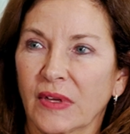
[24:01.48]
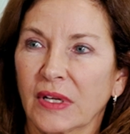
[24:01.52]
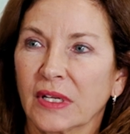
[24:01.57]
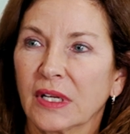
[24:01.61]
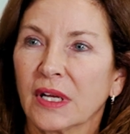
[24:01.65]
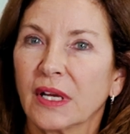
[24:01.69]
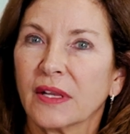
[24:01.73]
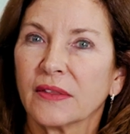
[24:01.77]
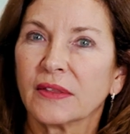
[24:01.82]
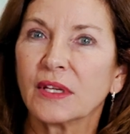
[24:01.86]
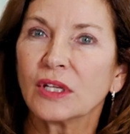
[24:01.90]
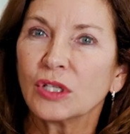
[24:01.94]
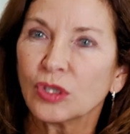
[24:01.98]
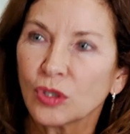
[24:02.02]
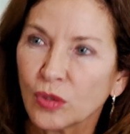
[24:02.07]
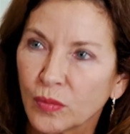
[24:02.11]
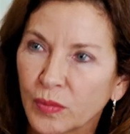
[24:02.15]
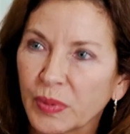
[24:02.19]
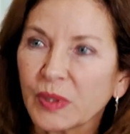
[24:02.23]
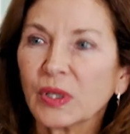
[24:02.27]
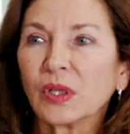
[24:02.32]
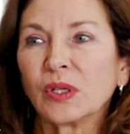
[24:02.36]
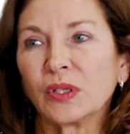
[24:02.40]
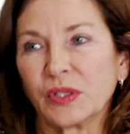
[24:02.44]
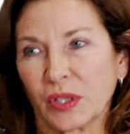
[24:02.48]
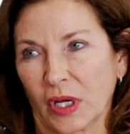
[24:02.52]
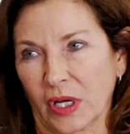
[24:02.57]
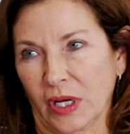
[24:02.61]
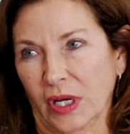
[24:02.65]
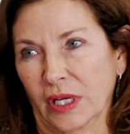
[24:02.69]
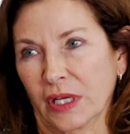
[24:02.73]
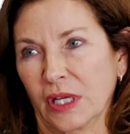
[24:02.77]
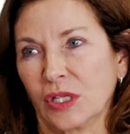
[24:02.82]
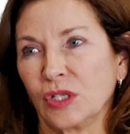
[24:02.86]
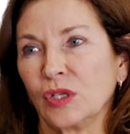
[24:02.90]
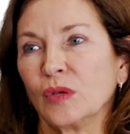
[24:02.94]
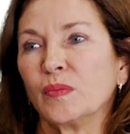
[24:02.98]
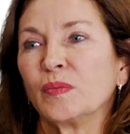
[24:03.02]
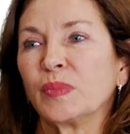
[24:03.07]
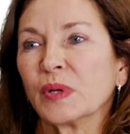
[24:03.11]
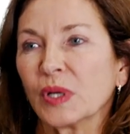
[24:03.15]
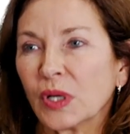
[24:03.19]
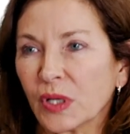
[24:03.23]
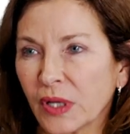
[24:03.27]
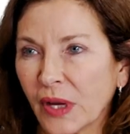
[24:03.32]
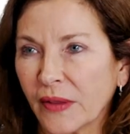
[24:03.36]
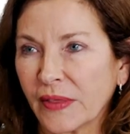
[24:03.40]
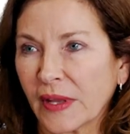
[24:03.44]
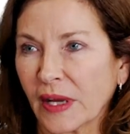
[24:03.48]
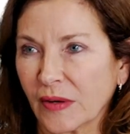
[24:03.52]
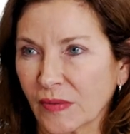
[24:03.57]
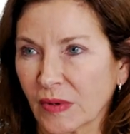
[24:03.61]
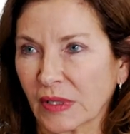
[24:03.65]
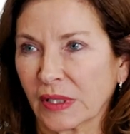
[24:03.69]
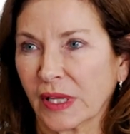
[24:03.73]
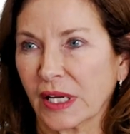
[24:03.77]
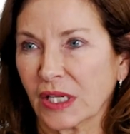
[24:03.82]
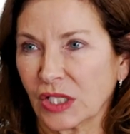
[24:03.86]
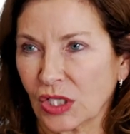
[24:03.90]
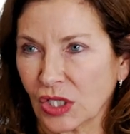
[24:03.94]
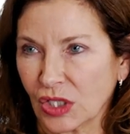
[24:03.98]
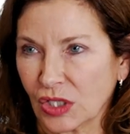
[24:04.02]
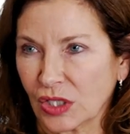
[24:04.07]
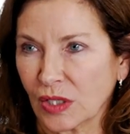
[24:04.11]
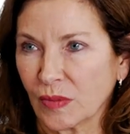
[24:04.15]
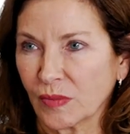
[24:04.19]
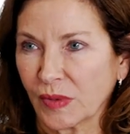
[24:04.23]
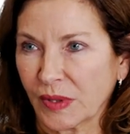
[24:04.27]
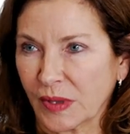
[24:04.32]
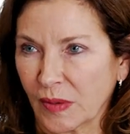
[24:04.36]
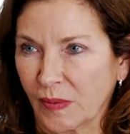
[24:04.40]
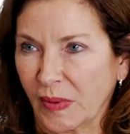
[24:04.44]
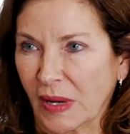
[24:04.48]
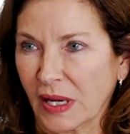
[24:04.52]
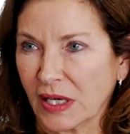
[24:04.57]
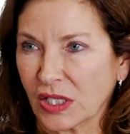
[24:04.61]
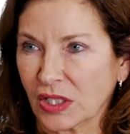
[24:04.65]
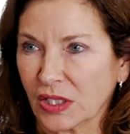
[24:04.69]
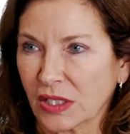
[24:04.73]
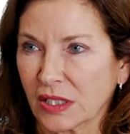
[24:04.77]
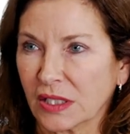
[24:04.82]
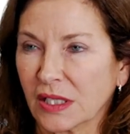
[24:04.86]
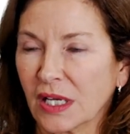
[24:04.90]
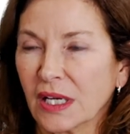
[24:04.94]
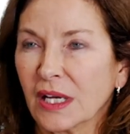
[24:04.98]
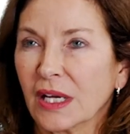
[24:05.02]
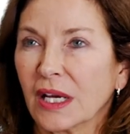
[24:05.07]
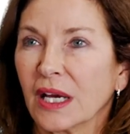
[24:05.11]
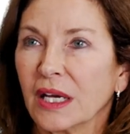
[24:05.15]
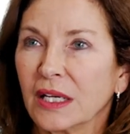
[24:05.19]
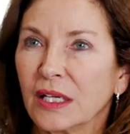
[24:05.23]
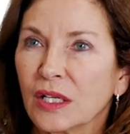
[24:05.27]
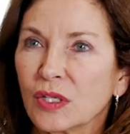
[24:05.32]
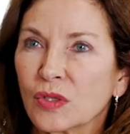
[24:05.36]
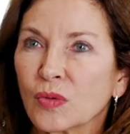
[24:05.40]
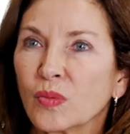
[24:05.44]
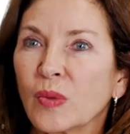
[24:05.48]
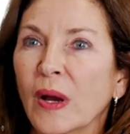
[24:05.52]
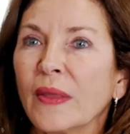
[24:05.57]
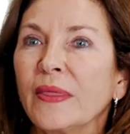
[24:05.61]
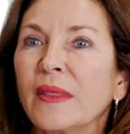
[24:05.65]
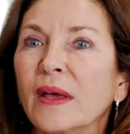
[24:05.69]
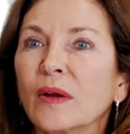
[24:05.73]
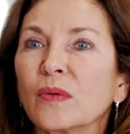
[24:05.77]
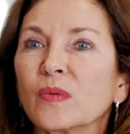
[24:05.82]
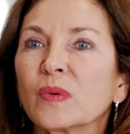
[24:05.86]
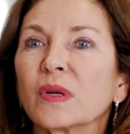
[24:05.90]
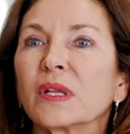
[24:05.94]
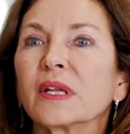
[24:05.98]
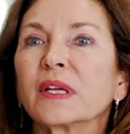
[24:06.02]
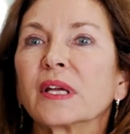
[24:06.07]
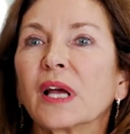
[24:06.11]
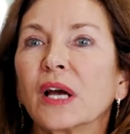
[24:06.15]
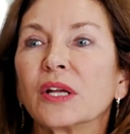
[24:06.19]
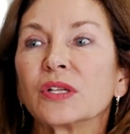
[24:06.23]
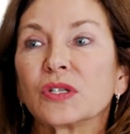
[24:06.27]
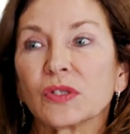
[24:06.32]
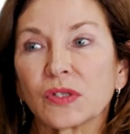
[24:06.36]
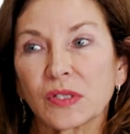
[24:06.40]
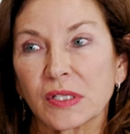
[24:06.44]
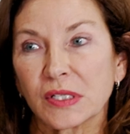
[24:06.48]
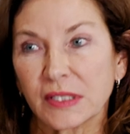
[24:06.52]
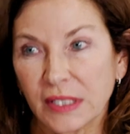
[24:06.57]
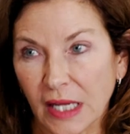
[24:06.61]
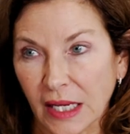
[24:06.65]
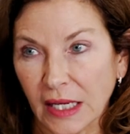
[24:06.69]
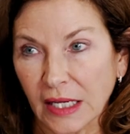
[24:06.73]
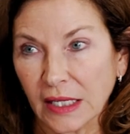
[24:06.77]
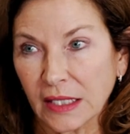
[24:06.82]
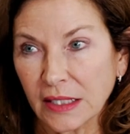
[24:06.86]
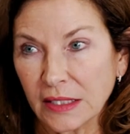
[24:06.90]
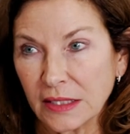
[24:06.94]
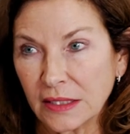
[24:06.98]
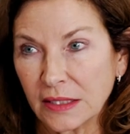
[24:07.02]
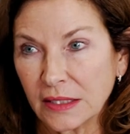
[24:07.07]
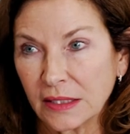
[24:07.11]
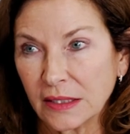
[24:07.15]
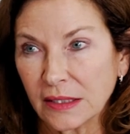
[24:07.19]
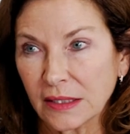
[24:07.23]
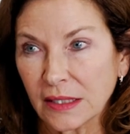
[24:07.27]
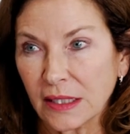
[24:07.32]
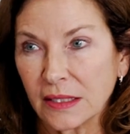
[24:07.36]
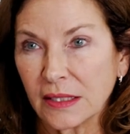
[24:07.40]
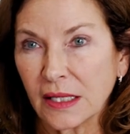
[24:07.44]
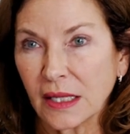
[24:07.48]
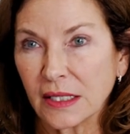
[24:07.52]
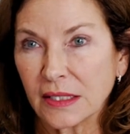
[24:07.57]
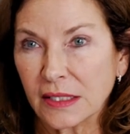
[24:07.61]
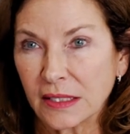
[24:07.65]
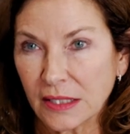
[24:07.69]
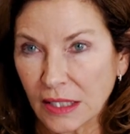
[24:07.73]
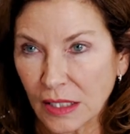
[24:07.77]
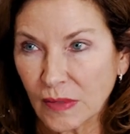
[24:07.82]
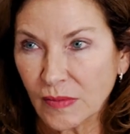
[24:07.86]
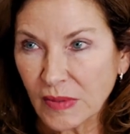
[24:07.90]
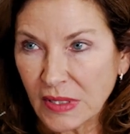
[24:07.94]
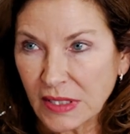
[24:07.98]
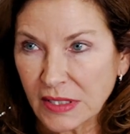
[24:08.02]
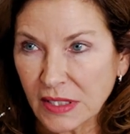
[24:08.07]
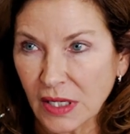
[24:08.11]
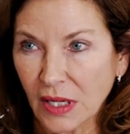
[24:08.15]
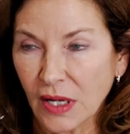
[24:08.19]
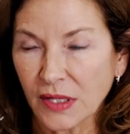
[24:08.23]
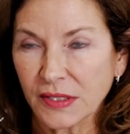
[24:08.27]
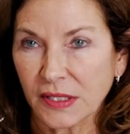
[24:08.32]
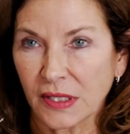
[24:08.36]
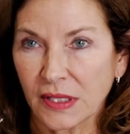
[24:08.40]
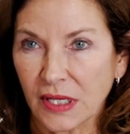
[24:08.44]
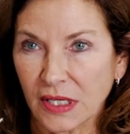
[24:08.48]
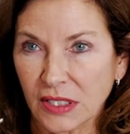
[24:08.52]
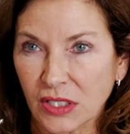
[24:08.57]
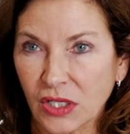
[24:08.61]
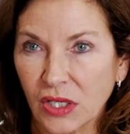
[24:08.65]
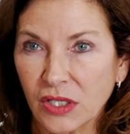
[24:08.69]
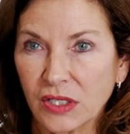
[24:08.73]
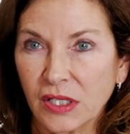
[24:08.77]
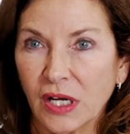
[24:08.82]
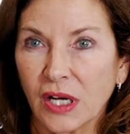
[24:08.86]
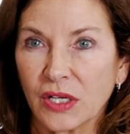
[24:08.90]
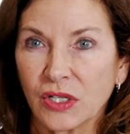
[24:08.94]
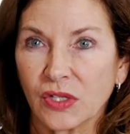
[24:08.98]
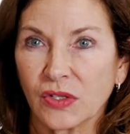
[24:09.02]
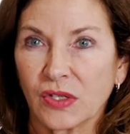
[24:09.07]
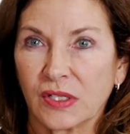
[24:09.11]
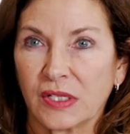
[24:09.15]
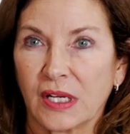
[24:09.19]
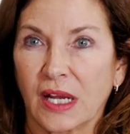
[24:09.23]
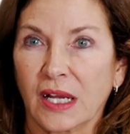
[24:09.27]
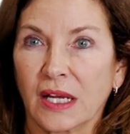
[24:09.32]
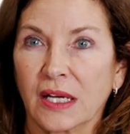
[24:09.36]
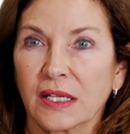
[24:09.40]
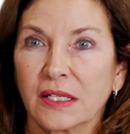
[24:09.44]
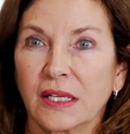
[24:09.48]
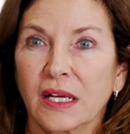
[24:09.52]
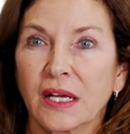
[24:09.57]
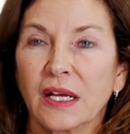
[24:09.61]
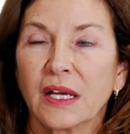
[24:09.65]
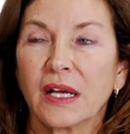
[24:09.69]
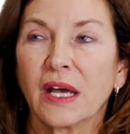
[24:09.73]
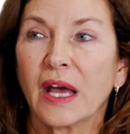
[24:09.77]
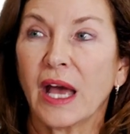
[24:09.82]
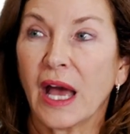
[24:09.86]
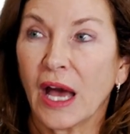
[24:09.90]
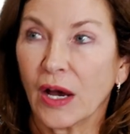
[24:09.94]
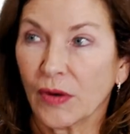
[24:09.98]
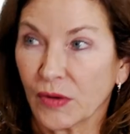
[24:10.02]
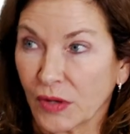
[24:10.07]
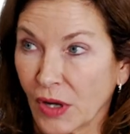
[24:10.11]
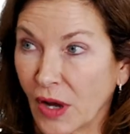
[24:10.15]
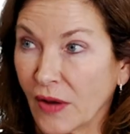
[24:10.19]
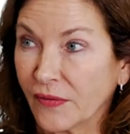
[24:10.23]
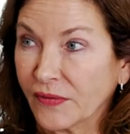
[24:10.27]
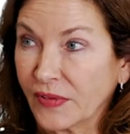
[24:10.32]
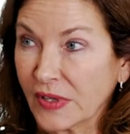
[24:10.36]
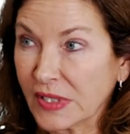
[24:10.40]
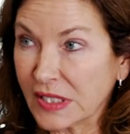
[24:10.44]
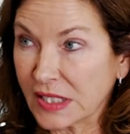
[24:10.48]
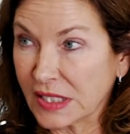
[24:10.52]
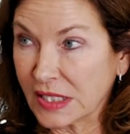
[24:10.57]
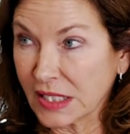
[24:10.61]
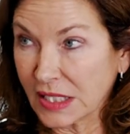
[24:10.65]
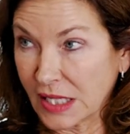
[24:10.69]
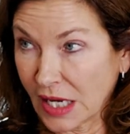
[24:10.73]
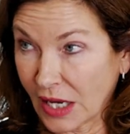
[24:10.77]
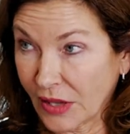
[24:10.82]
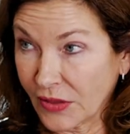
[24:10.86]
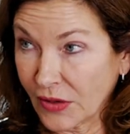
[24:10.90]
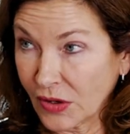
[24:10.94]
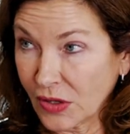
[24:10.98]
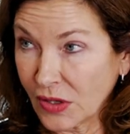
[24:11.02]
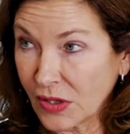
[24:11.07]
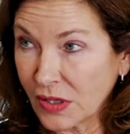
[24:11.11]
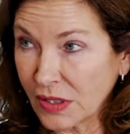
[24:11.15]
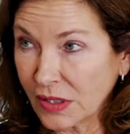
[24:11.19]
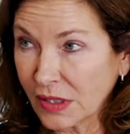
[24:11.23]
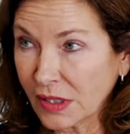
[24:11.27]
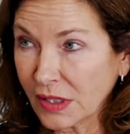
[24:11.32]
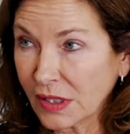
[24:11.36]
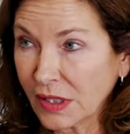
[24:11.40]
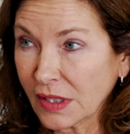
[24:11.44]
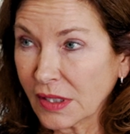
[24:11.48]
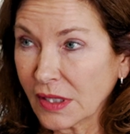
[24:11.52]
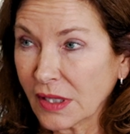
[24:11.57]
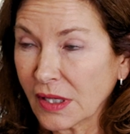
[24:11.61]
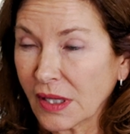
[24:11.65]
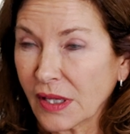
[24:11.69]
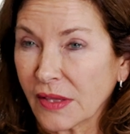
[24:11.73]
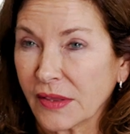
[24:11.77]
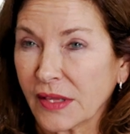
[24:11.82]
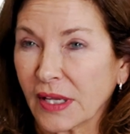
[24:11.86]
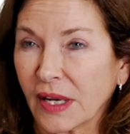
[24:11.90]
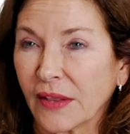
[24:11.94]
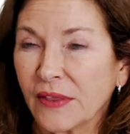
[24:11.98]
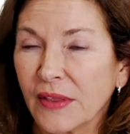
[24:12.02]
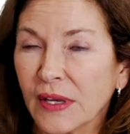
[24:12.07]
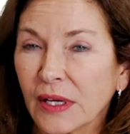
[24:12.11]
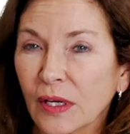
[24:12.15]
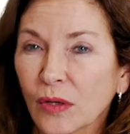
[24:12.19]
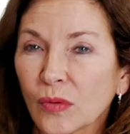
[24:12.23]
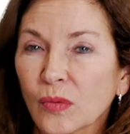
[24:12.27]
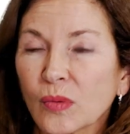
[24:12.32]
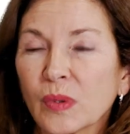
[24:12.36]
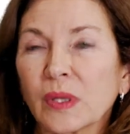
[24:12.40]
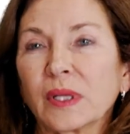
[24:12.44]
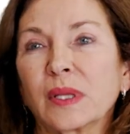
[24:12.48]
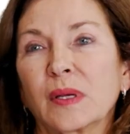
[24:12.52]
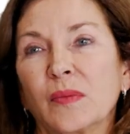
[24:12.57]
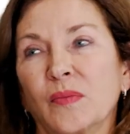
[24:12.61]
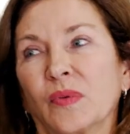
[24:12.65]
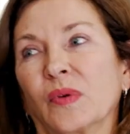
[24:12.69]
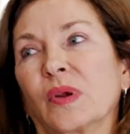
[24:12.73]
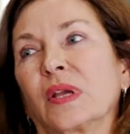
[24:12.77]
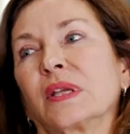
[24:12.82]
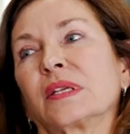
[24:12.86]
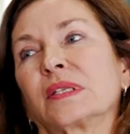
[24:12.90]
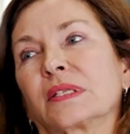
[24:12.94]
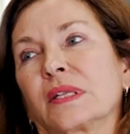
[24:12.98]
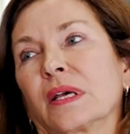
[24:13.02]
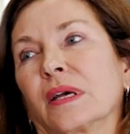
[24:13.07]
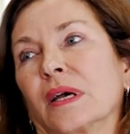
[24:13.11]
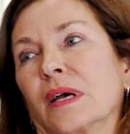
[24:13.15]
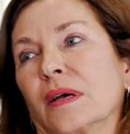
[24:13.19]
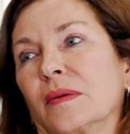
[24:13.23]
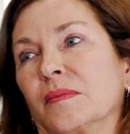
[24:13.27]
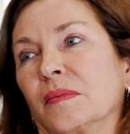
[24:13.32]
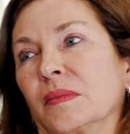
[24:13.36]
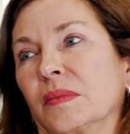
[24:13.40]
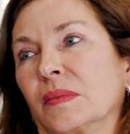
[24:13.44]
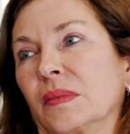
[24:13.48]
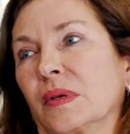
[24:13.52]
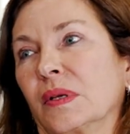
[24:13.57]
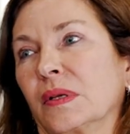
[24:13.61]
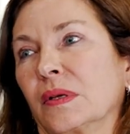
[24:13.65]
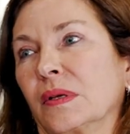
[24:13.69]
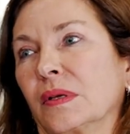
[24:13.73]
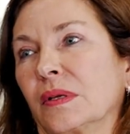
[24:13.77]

it that you build on, and you build on that relationship with the patient. And it's when they really understand and they see results and they start to understand how it all fits together that I think it really brings them,